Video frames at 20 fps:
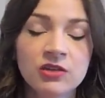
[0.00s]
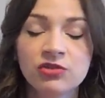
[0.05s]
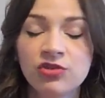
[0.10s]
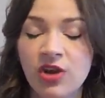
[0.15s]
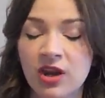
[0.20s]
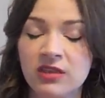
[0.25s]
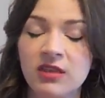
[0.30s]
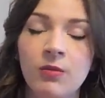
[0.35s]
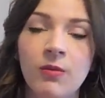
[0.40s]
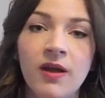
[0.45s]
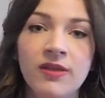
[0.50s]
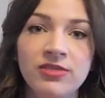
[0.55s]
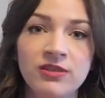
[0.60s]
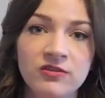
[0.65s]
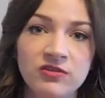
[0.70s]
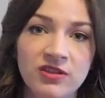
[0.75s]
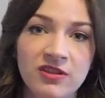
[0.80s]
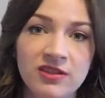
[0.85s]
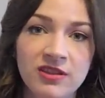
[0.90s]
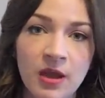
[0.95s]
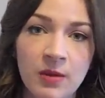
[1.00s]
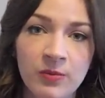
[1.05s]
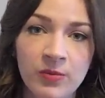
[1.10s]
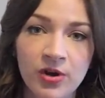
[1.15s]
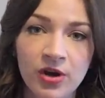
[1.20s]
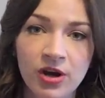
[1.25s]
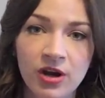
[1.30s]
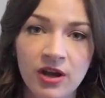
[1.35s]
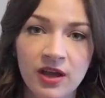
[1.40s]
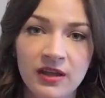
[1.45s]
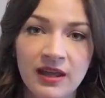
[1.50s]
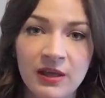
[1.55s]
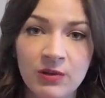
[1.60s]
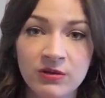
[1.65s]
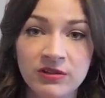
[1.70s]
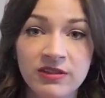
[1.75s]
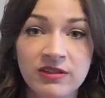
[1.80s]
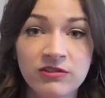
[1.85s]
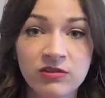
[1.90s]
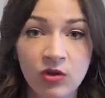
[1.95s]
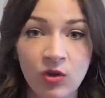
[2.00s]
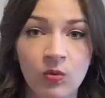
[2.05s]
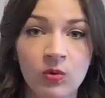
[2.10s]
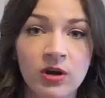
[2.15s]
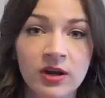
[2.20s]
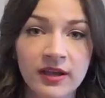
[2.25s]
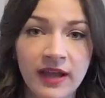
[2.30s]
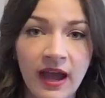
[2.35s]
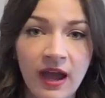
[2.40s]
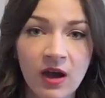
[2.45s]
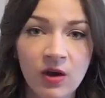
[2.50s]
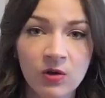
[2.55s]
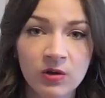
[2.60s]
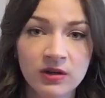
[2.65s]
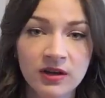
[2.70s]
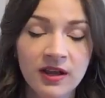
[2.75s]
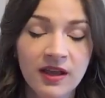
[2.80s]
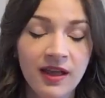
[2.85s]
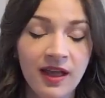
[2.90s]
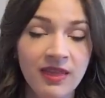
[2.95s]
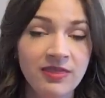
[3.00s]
during the month of December, and I would still work out,